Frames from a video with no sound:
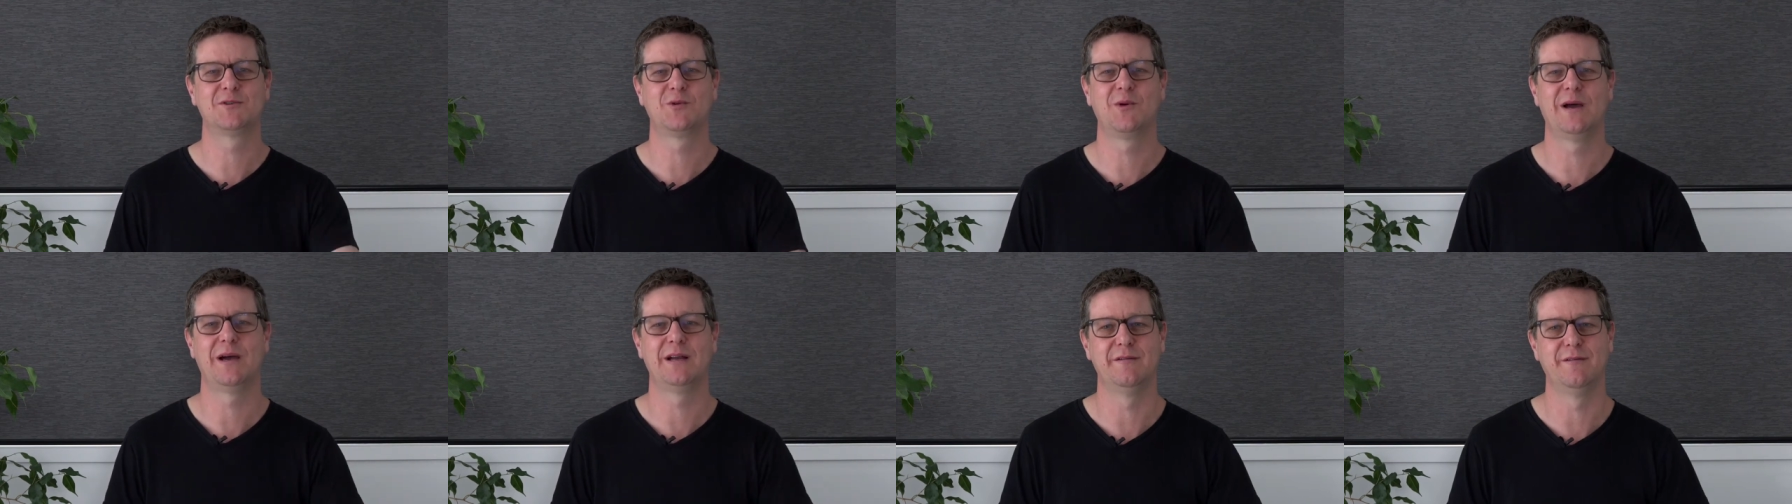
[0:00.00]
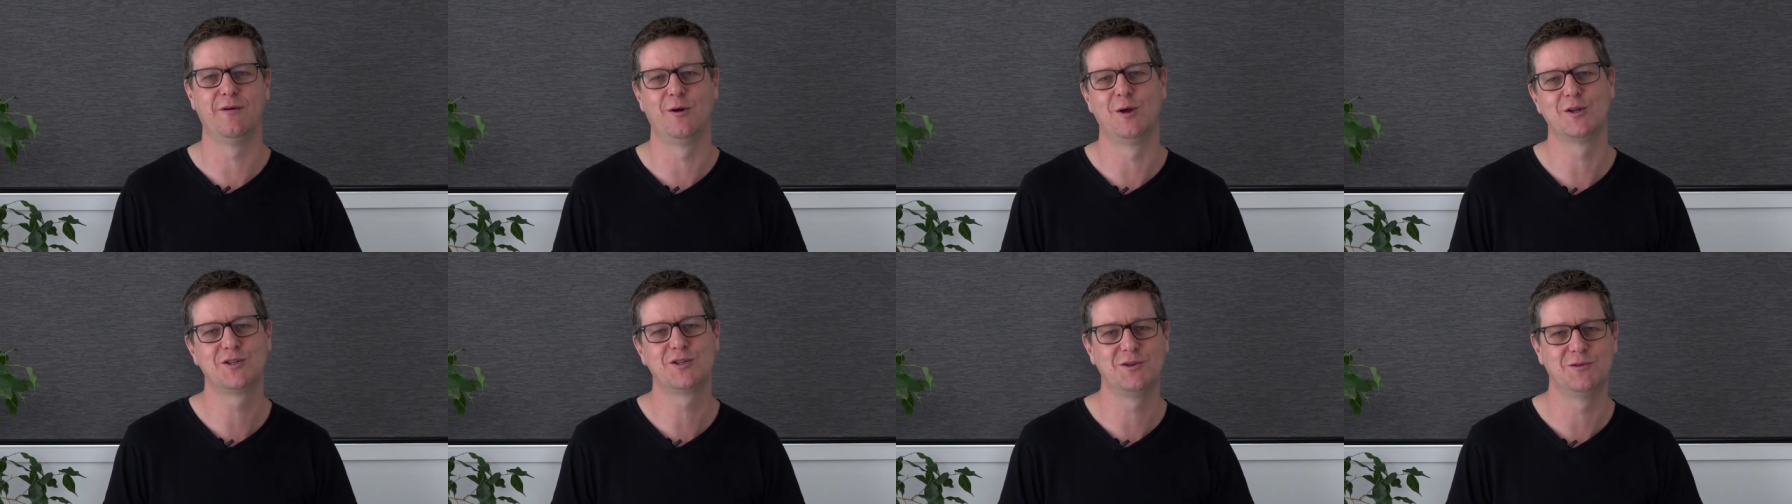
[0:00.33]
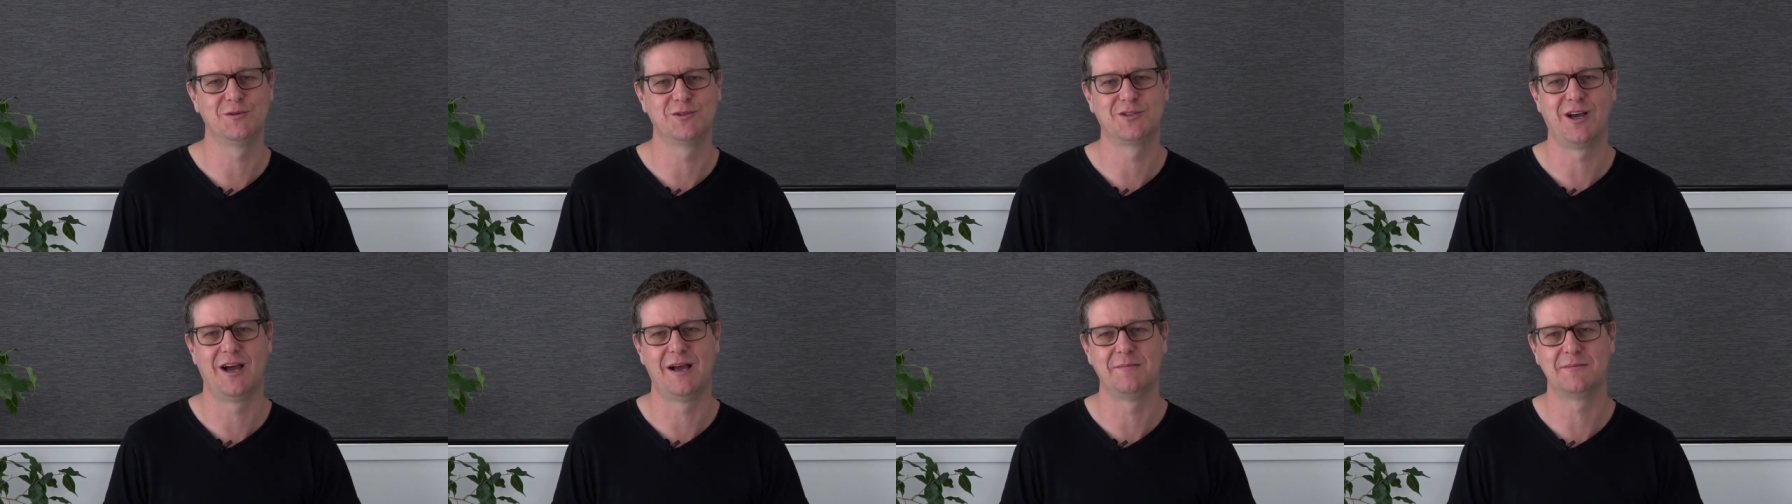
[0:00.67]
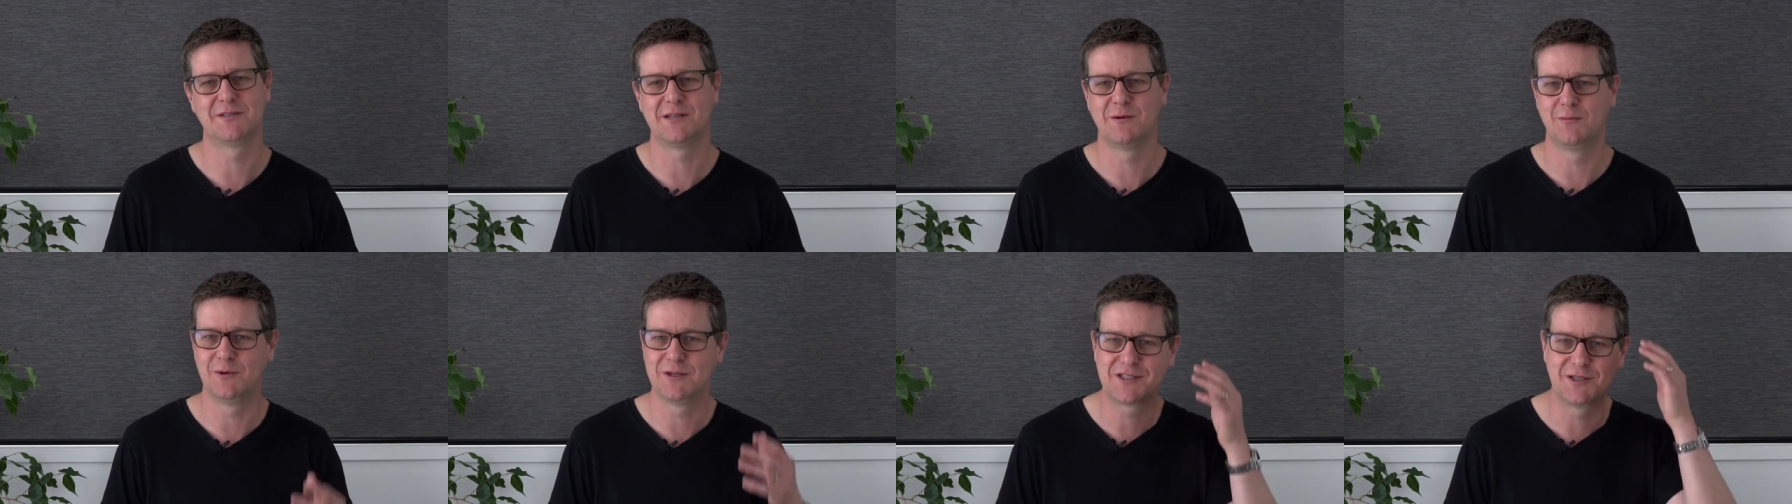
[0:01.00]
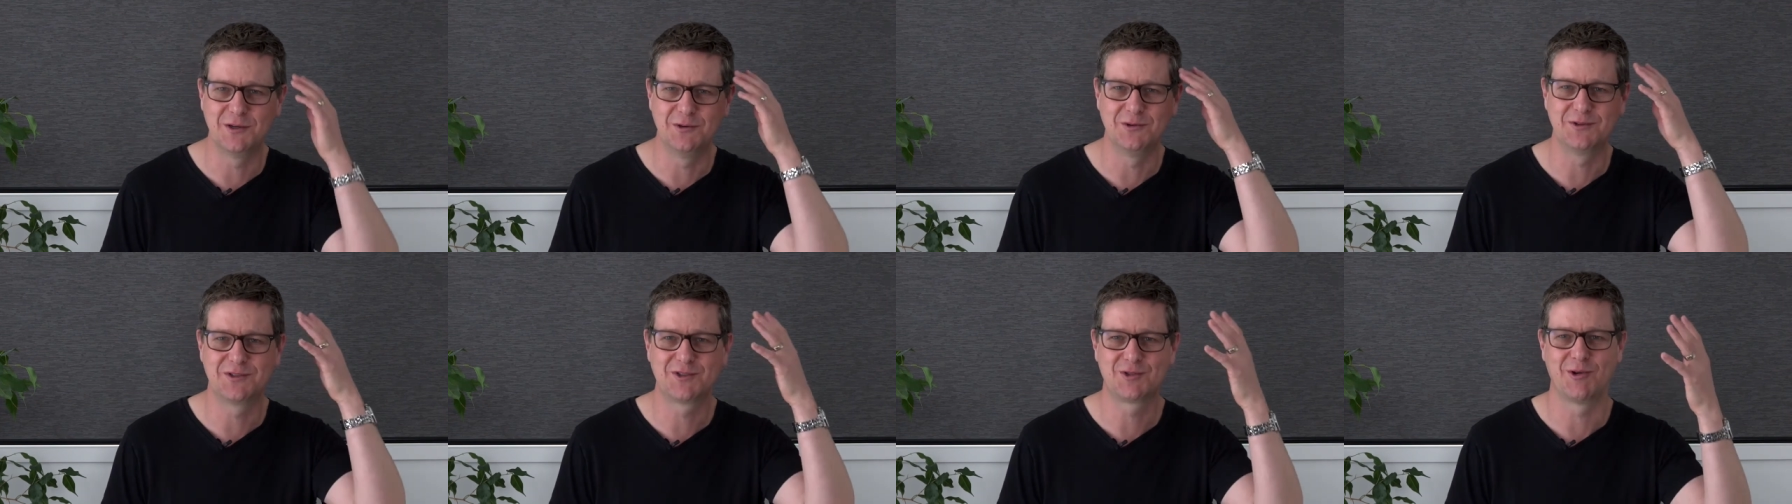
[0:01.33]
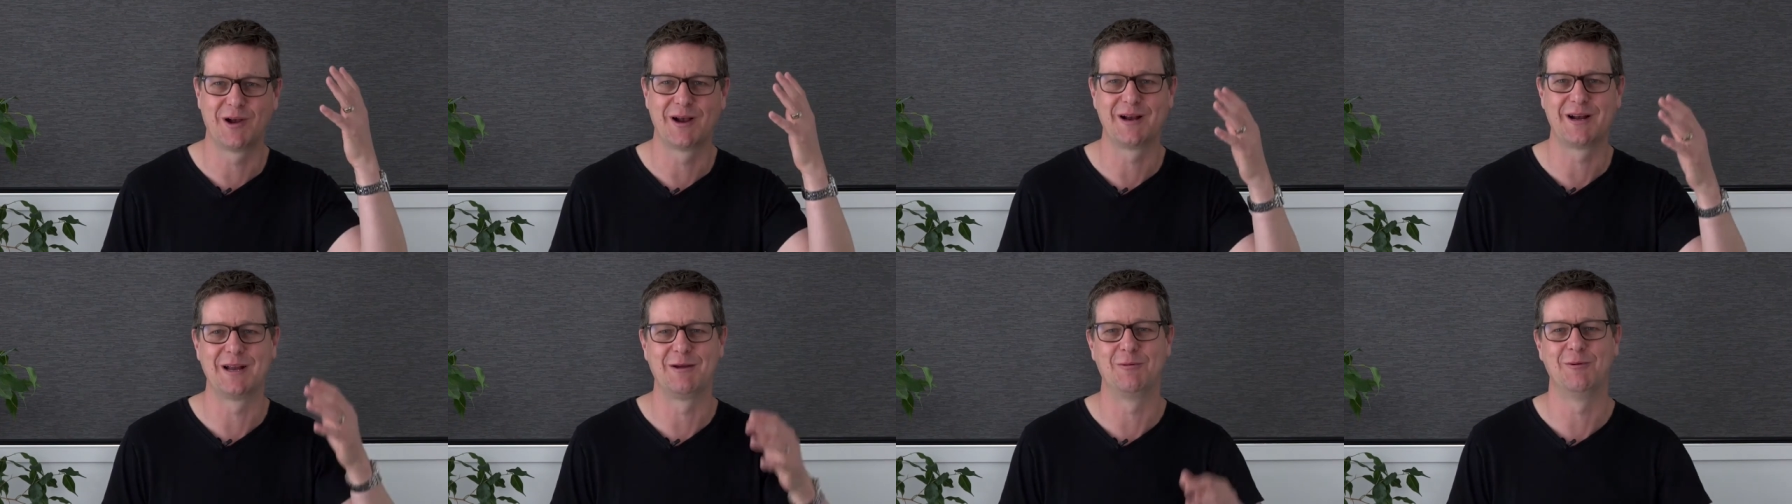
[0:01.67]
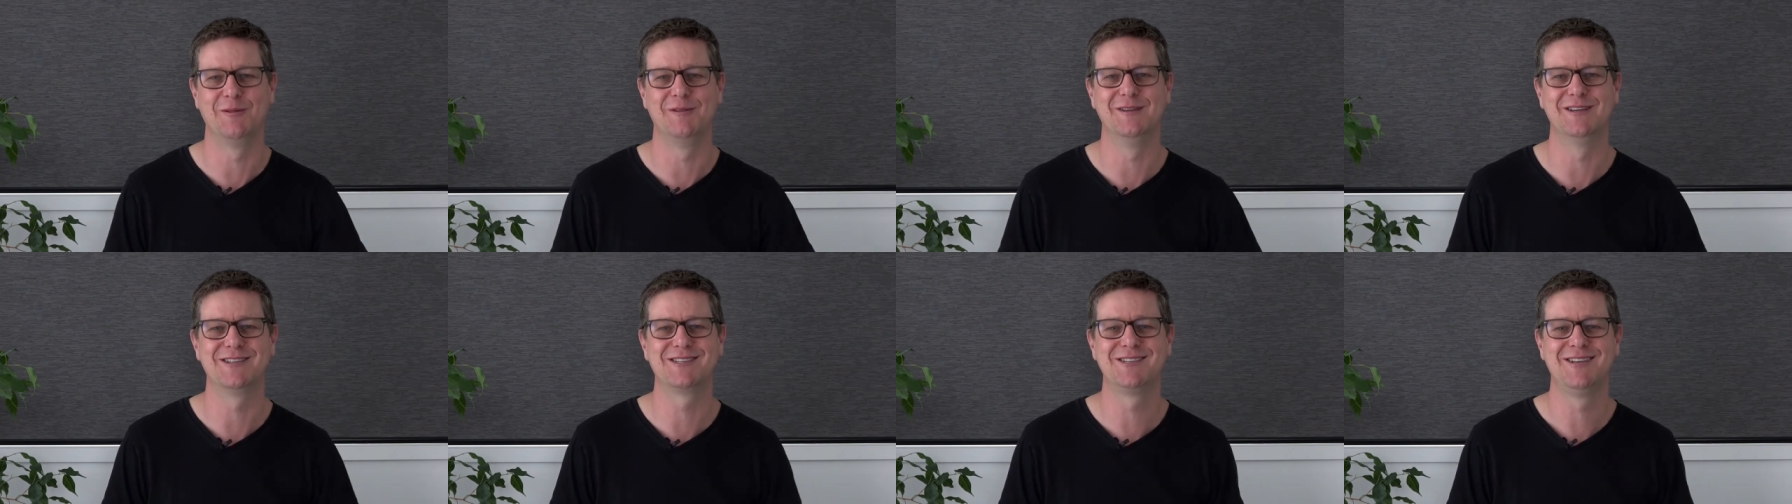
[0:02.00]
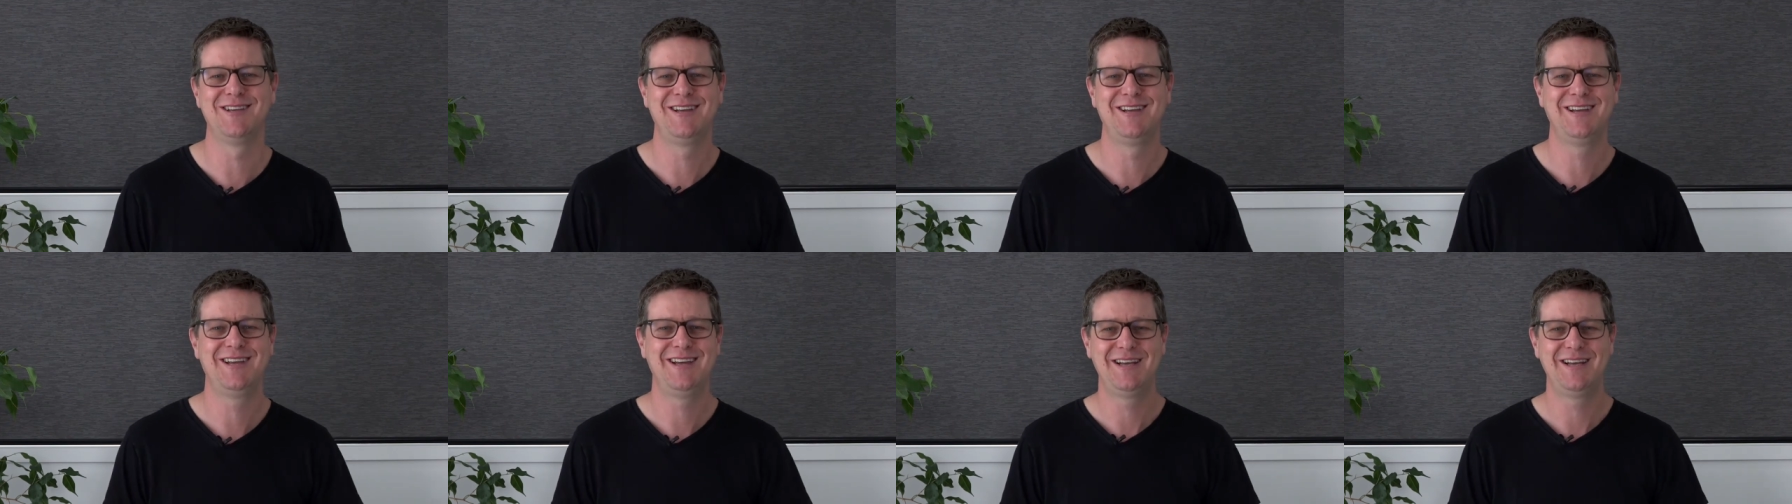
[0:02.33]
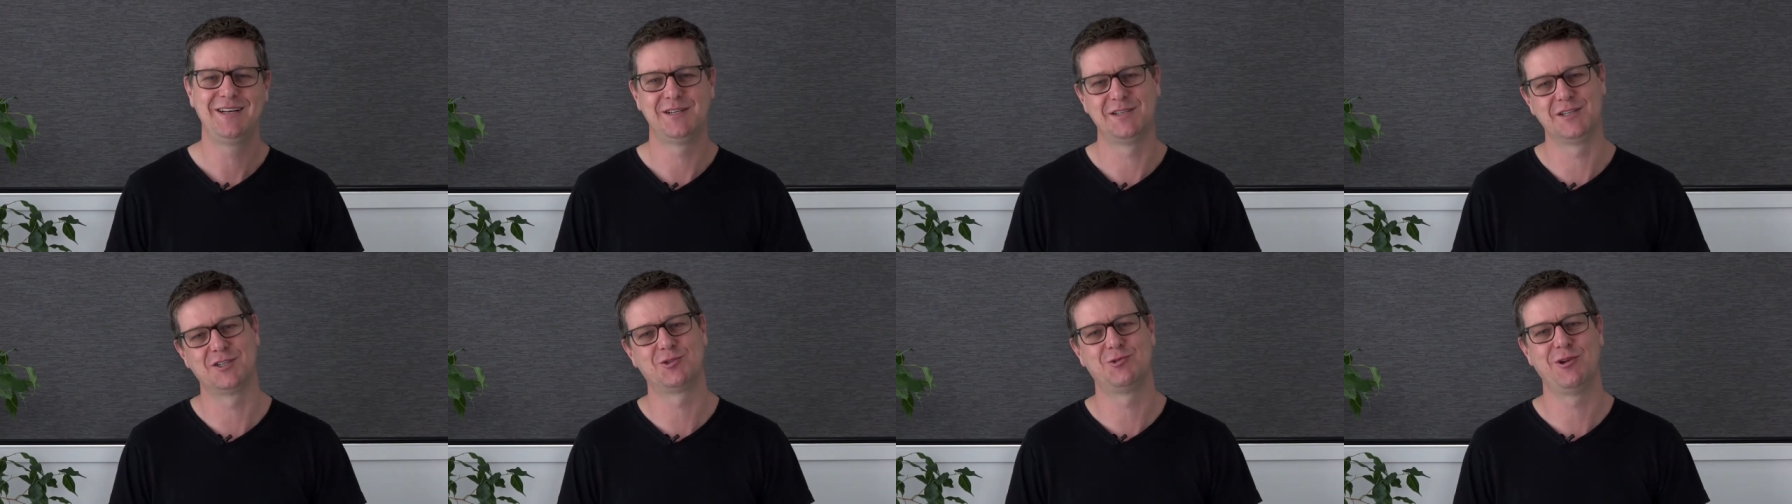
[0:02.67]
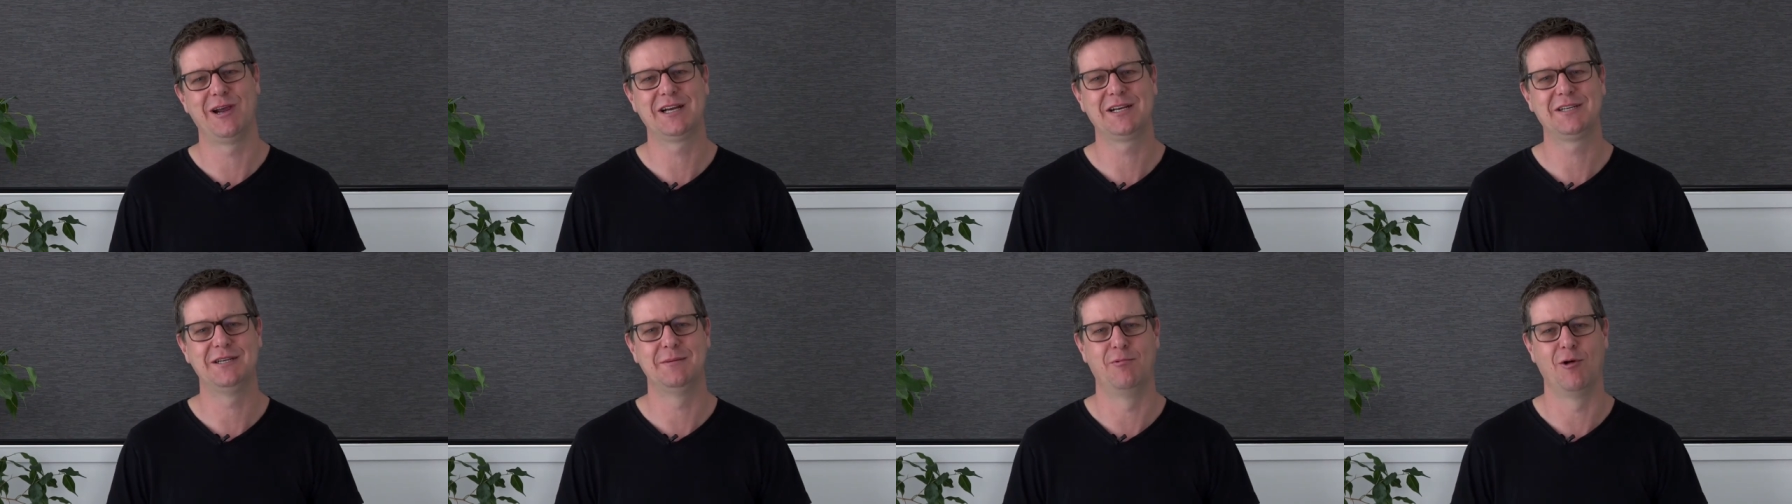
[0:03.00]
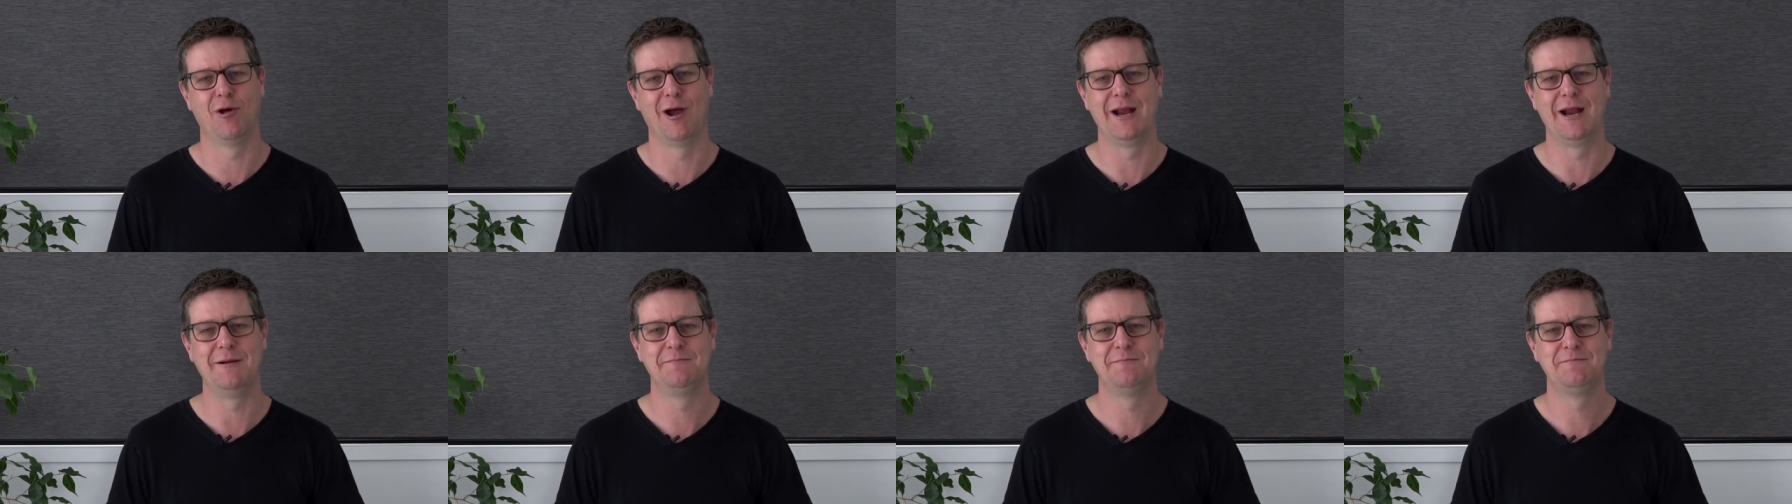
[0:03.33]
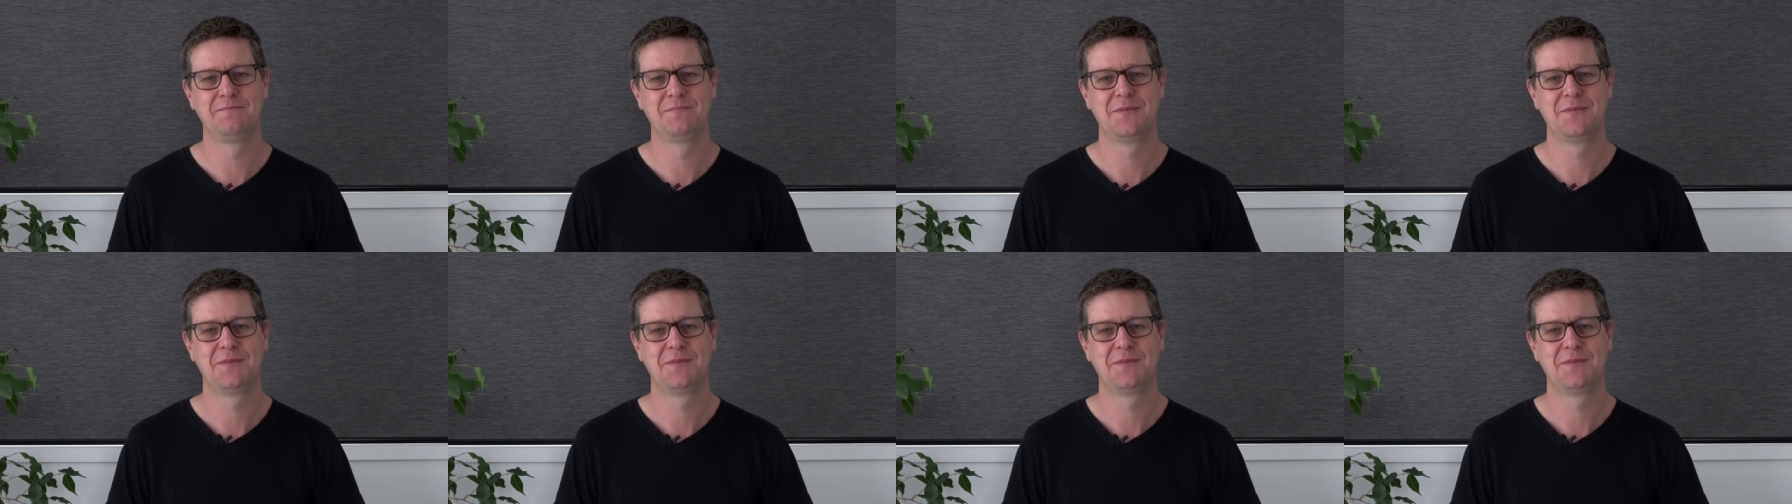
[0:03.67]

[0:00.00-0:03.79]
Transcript: to our devotional times that we're still struggling with this distracted brain?